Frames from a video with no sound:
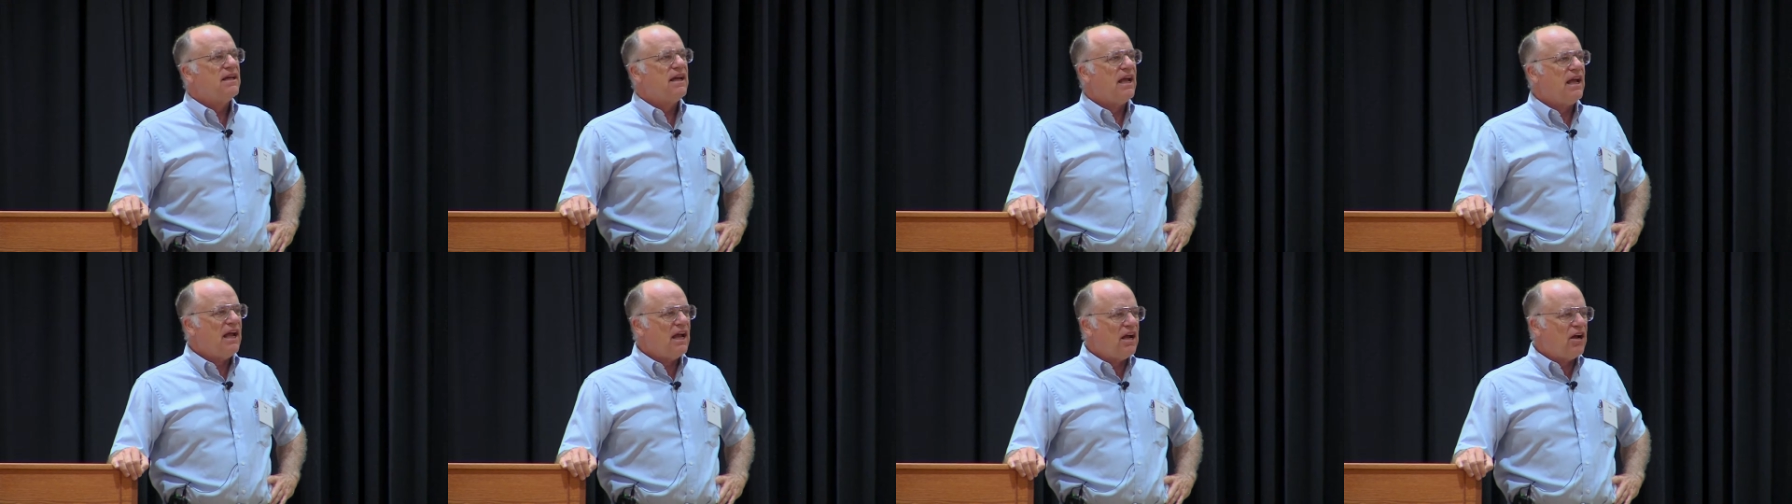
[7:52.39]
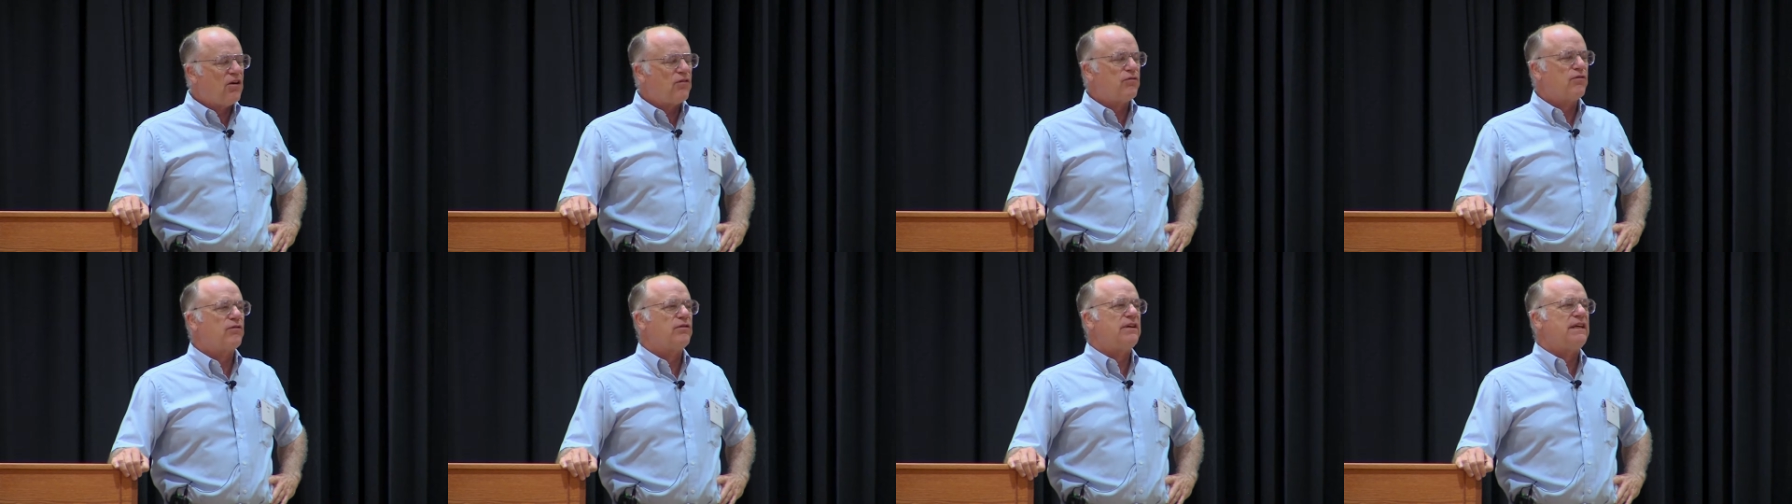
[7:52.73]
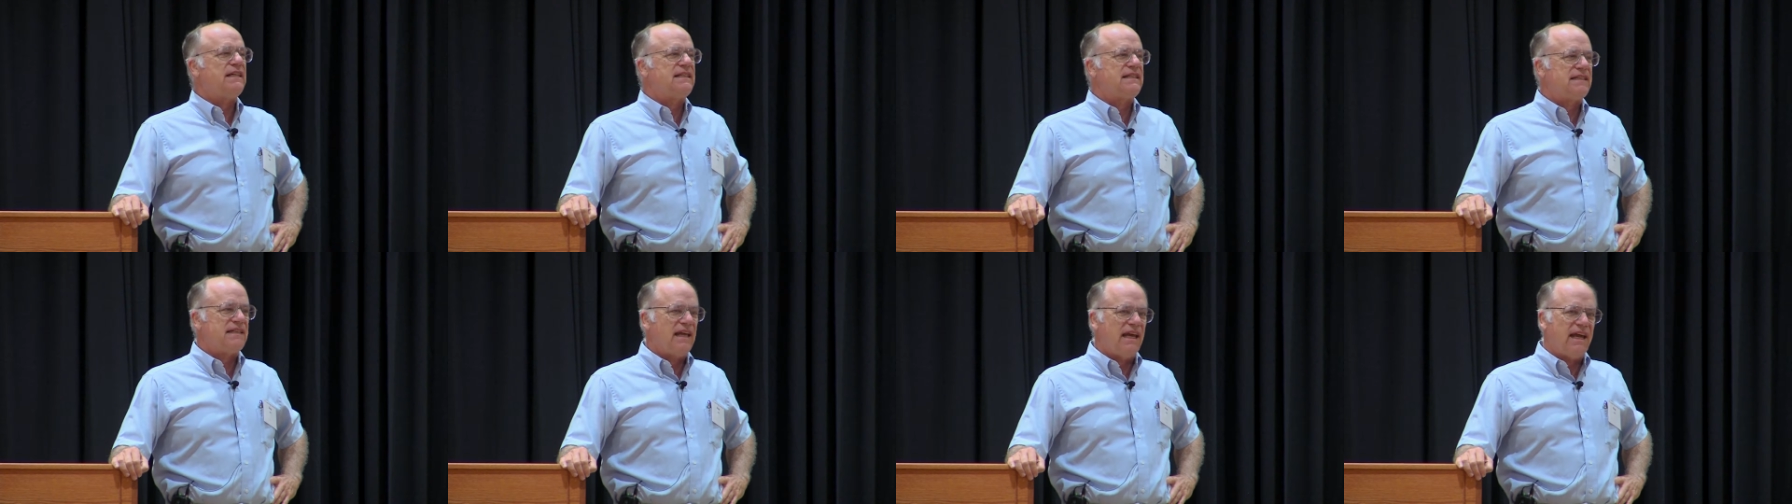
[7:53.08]
Every
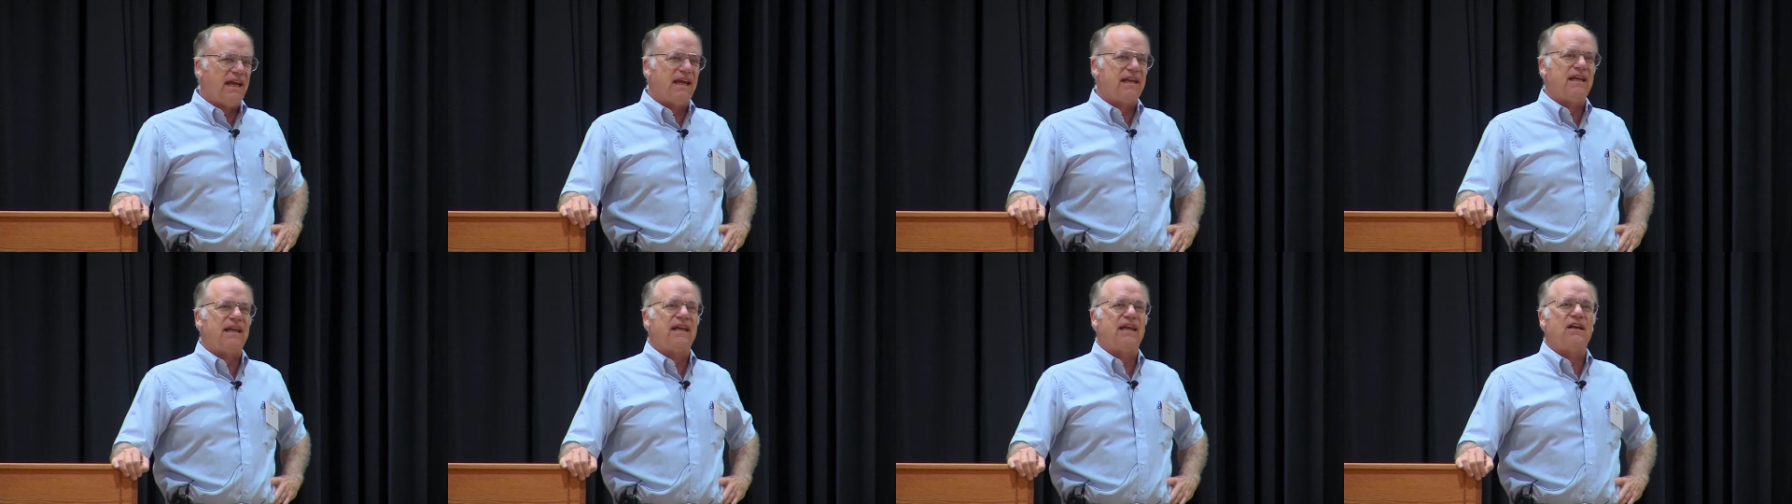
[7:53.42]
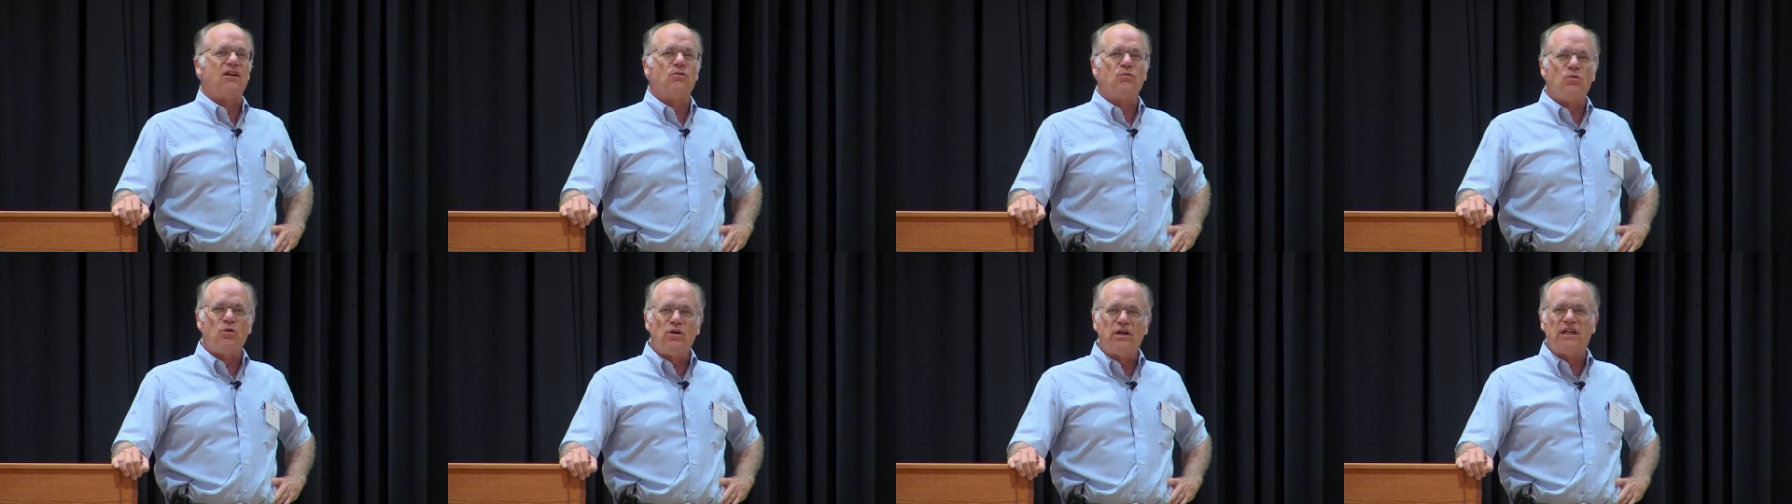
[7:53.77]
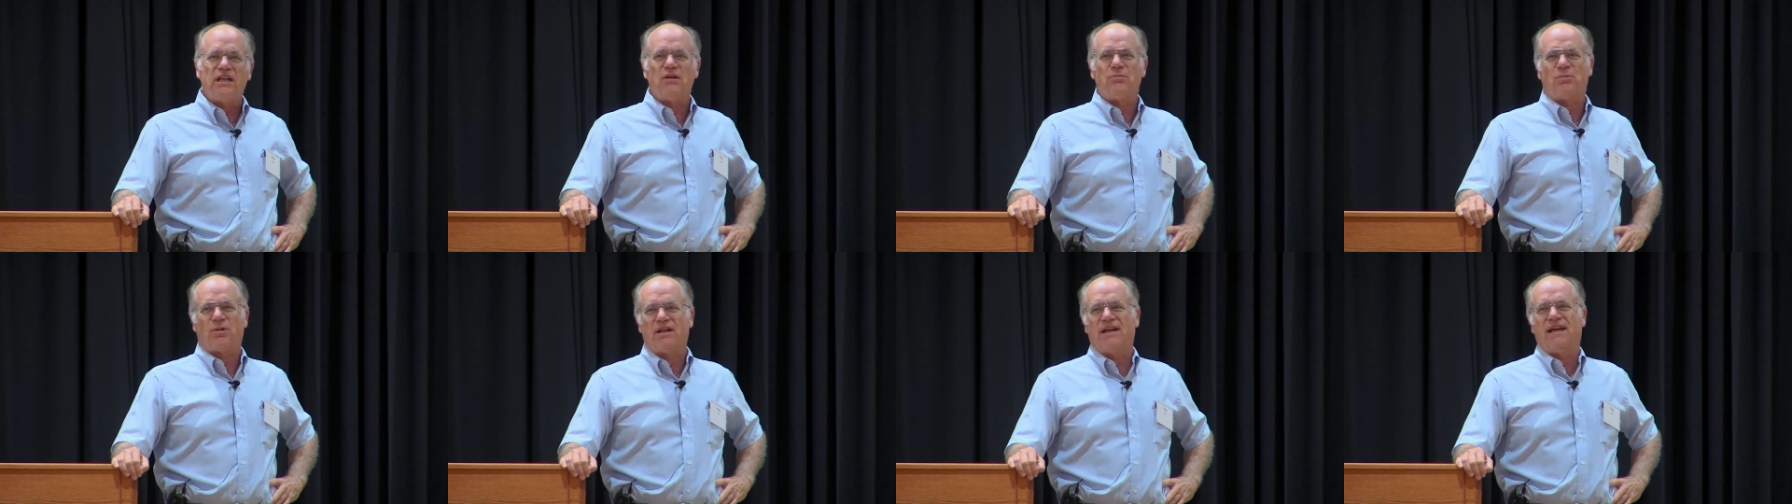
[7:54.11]
standing woody
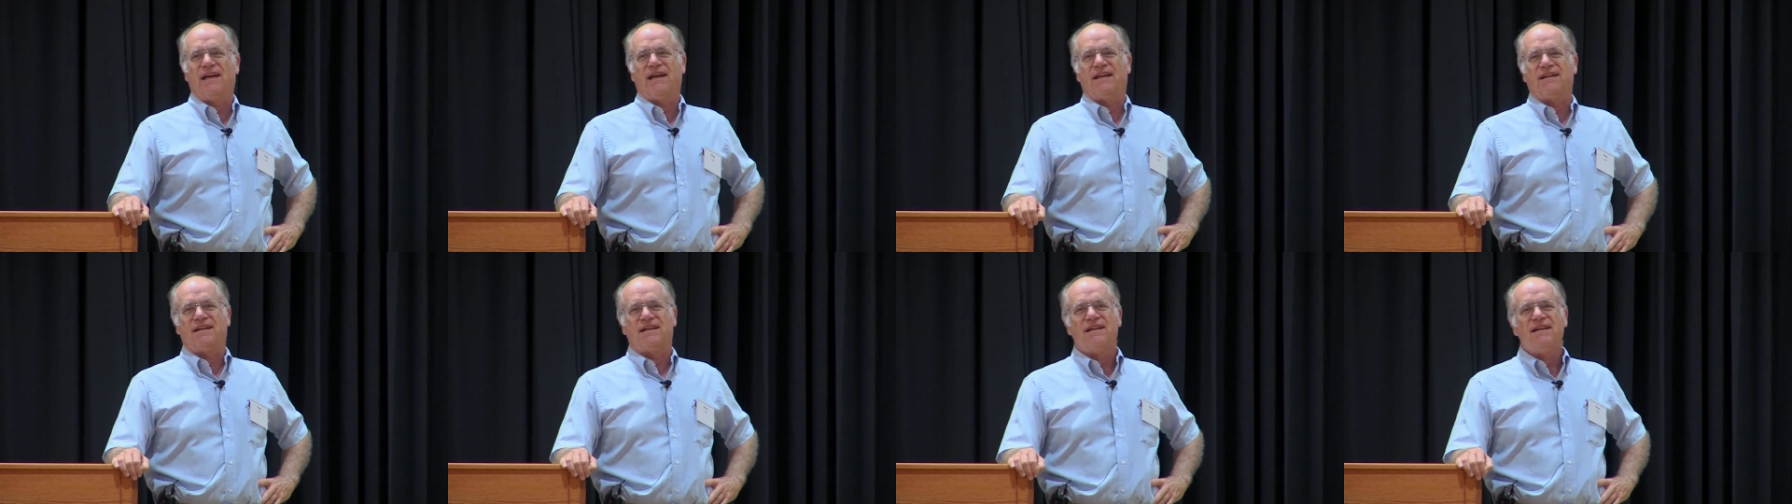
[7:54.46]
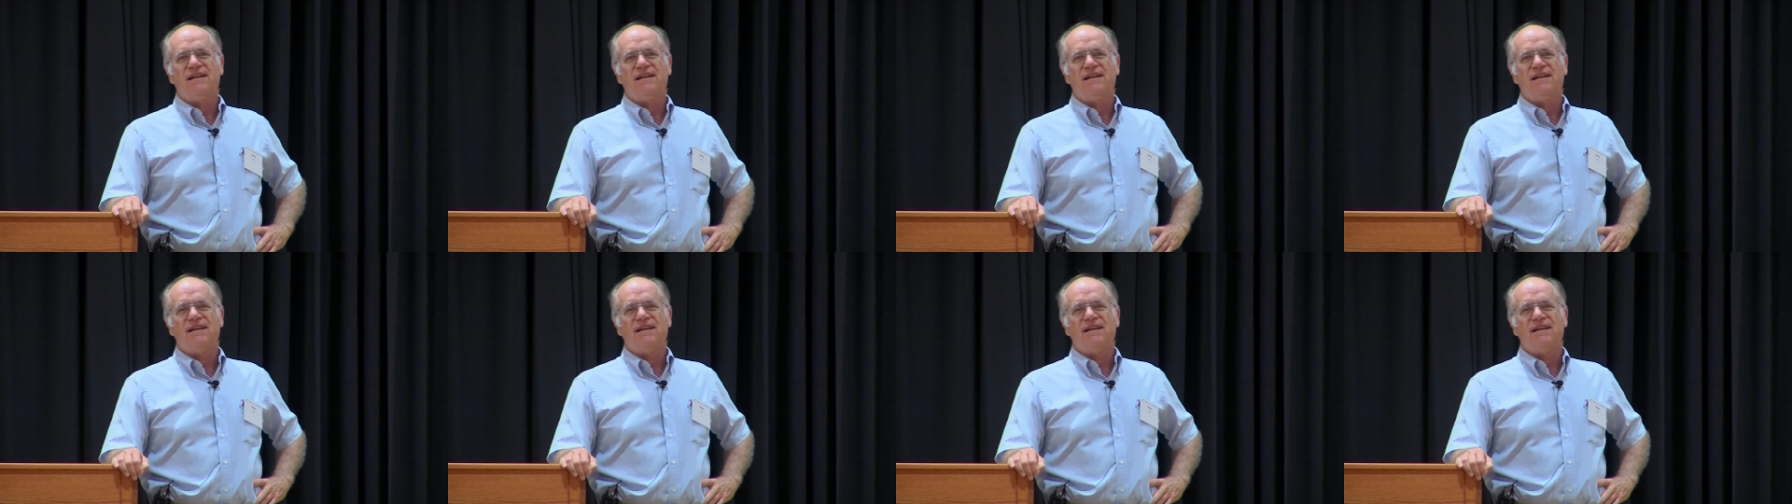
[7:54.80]
plant